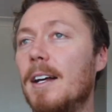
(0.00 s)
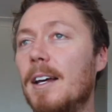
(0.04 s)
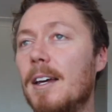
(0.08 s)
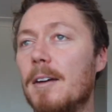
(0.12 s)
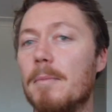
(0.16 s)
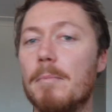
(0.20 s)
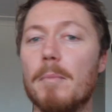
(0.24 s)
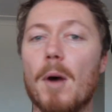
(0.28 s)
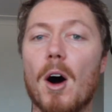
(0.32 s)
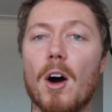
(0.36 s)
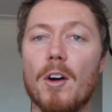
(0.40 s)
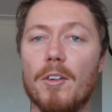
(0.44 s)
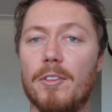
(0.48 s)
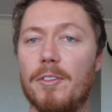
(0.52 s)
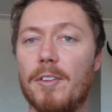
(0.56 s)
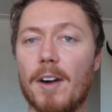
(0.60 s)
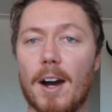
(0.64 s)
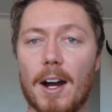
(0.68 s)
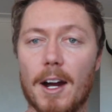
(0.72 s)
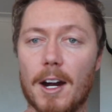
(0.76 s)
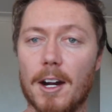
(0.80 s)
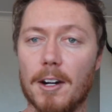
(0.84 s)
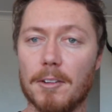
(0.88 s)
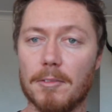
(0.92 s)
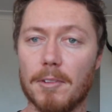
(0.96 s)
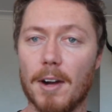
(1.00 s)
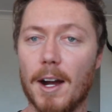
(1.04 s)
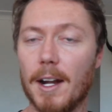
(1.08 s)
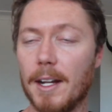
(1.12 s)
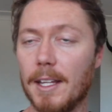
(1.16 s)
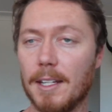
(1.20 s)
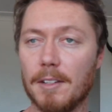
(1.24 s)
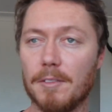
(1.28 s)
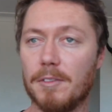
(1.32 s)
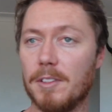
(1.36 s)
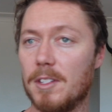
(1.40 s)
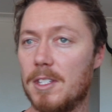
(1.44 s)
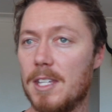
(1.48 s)
Mo Farah
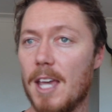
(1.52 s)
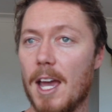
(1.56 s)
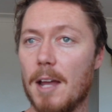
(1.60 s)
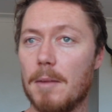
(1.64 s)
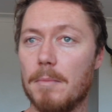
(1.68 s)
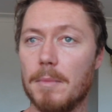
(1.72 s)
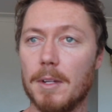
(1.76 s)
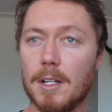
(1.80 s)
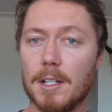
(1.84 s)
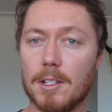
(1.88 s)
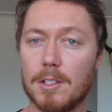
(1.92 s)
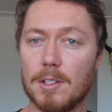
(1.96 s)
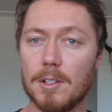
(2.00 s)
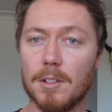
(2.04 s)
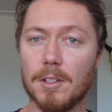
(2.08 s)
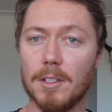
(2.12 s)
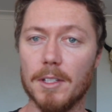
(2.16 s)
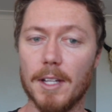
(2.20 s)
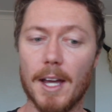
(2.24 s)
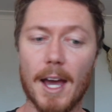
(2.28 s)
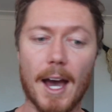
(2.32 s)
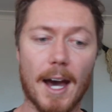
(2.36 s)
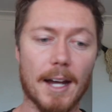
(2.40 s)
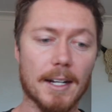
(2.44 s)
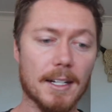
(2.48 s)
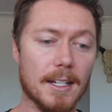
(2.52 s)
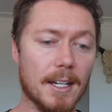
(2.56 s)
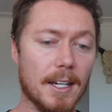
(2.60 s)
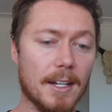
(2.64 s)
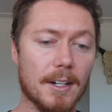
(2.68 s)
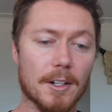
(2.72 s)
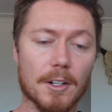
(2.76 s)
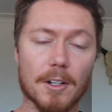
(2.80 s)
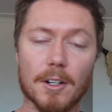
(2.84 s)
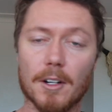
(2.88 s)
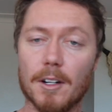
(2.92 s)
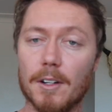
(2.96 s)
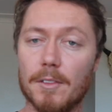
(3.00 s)
running for 10 minutes all out,
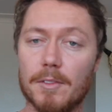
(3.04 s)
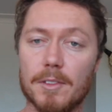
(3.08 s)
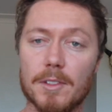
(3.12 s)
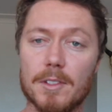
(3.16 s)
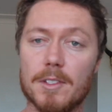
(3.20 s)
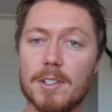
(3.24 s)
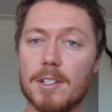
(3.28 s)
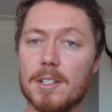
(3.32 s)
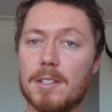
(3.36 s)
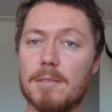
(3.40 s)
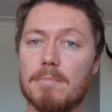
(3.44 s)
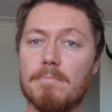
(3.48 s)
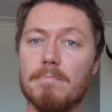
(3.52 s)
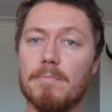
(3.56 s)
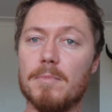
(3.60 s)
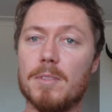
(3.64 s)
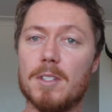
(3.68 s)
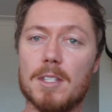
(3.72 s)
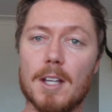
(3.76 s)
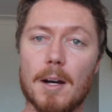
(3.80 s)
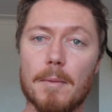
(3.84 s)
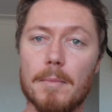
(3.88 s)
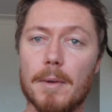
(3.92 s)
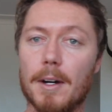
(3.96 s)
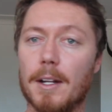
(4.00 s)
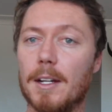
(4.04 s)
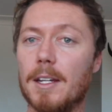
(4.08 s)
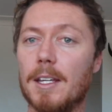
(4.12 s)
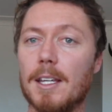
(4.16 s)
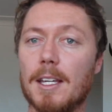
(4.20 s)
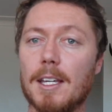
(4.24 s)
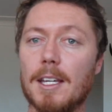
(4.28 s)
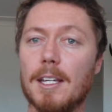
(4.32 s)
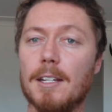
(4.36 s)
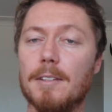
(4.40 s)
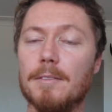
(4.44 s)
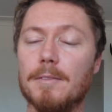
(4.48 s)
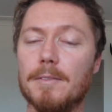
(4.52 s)
or if you're just someone
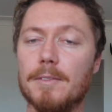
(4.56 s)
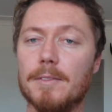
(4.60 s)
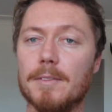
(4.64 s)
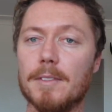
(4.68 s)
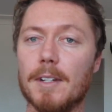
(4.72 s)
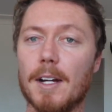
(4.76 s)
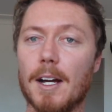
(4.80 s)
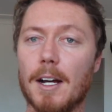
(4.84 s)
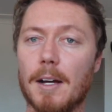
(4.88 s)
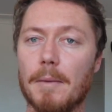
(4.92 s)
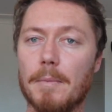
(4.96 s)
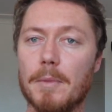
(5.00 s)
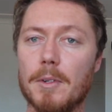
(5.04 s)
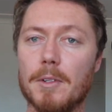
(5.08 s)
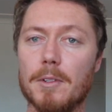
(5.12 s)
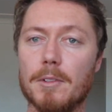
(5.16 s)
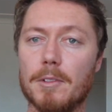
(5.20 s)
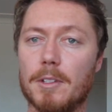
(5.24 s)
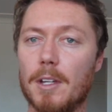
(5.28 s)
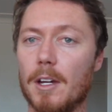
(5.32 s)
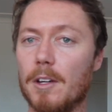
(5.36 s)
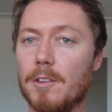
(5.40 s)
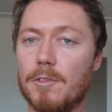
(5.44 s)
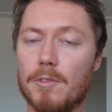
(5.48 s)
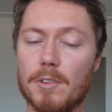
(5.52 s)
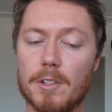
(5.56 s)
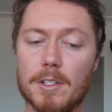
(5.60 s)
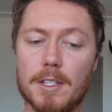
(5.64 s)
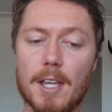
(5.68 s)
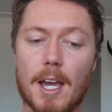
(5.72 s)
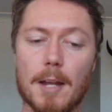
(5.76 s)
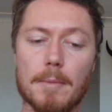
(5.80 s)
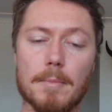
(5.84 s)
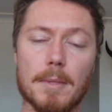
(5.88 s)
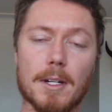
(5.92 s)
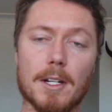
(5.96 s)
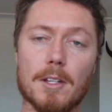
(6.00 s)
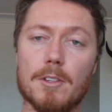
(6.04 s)
here who goes for a
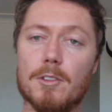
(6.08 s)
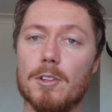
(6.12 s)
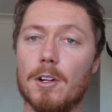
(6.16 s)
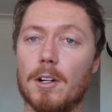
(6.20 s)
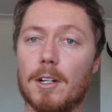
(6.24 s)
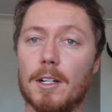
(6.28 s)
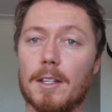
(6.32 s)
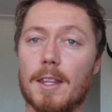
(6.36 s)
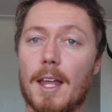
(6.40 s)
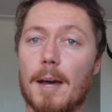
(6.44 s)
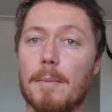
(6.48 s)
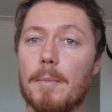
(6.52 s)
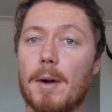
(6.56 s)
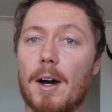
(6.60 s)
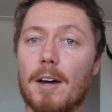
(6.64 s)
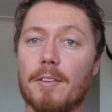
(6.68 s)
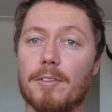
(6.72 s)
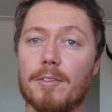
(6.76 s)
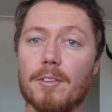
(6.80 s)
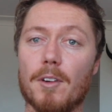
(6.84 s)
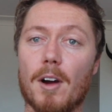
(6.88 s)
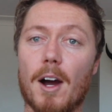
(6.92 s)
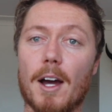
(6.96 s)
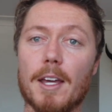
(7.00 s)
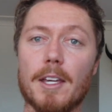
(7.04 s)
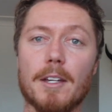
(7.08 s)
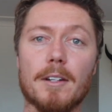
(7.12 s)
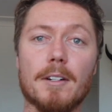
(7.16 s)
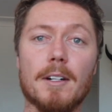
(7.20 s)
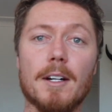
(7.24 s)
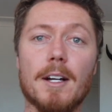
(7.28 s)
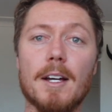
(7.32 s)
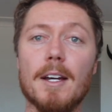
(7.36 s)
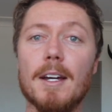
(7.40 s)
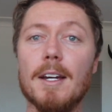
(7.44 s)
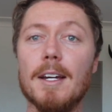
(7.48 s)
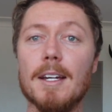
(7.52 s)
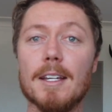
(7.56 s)
10-minute jog, and that might fry you.
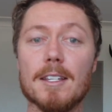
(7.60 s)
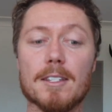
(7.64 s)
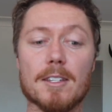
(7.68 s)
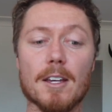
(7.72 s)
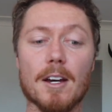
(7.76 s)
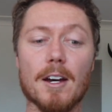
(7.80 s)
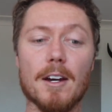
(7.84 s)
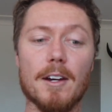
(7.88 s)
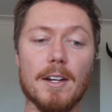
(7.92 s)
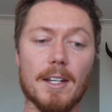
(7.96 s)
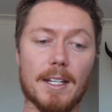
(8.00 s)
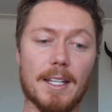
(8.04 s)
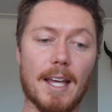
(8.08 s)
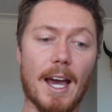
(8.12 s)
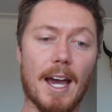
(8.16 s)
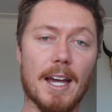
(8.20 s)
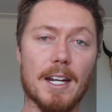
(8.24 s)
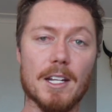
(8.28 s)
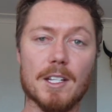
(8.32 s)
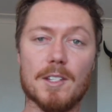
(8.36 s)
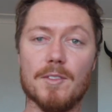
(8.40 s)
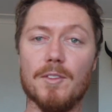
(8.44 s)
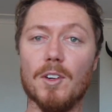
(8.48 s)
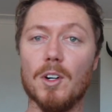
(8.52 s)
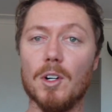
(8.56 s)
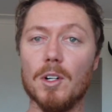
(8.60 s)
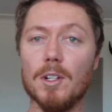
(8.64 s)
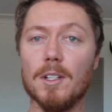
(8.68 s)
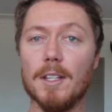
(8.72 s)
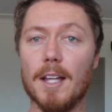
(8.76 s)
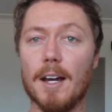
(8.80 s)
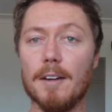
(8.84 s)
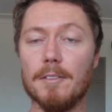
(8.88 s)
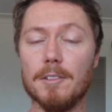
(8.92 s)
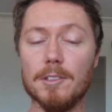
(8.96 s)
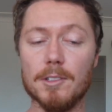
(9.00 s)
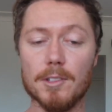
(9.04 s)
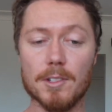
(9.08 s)
So caters for all
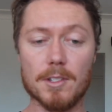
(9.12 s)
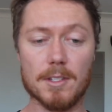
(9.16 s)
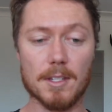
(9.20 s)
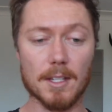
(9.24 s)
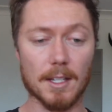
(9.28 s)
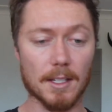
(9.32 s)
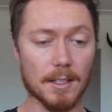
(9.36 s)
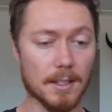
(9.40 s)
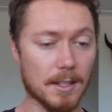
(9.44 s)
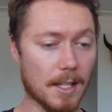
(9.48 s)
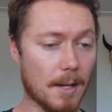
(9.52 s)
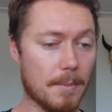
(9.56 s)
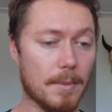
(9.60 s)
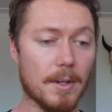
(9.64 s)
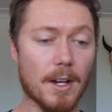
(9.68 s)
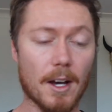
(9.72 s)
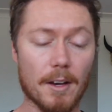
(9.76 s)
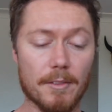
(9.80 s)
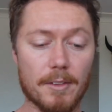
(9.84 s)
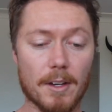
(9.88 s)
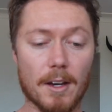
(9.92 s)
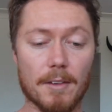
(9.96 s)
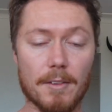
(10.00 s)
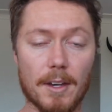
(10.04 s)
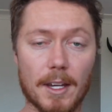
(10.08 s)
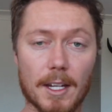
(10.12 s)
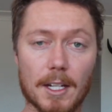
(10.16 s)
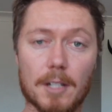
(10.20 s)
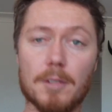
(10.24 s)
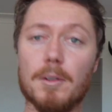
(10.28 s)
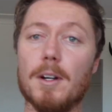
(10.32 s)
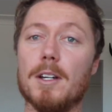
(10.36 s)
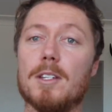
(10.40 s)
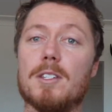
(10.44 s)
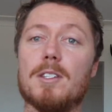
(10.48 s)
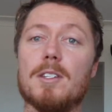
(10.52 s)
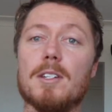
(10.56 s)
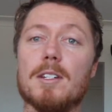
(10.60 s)
levels. Let me know if you have any
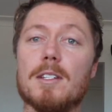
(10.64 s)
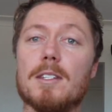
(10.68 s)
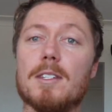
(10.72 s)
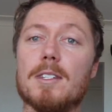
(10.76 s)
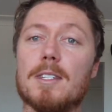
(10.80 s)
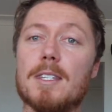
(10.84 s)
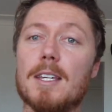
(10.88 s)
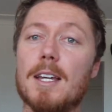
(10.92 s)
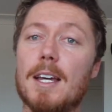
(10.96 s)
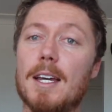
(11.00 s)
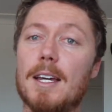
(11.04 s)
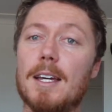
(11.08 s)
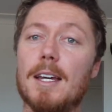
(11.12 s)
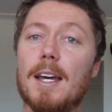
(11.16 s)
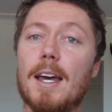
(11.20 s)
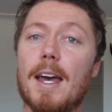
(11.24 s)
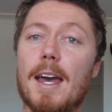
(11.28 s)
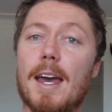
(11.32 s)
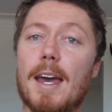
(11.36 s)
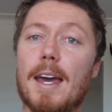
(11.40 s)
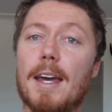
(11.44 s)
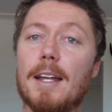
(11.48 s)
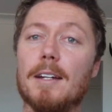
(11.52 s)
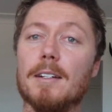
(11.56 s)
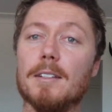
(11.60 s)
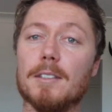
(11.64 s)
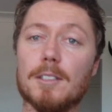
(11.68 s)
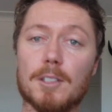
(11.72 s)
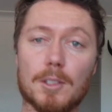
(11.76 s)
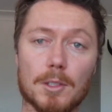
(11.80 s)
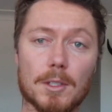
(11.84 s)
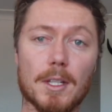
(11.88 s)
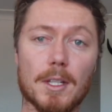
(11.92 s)
questions, and good